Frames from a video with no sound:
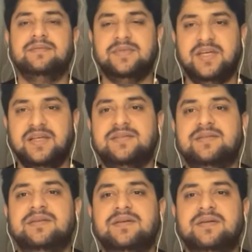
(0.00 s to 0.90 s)
Yes.
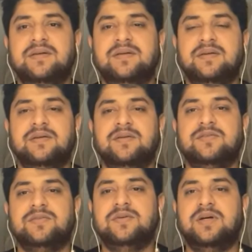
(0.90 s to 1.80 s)

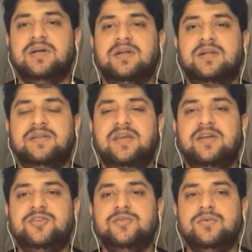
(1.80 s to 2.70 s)
So the
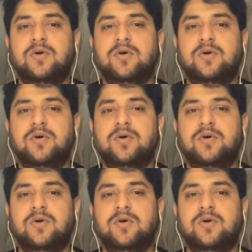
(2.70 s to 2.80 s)
issue